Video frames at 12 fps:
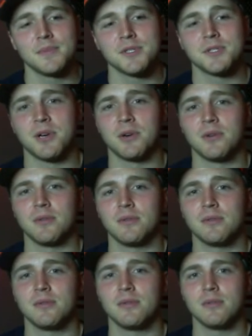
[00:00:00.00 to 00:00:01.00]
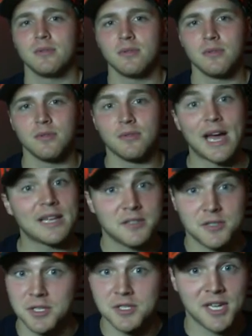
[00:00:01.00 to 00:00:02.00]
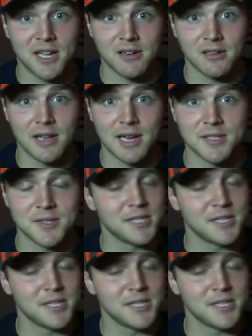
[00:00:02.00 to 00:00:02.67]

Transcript: So that's the standard class.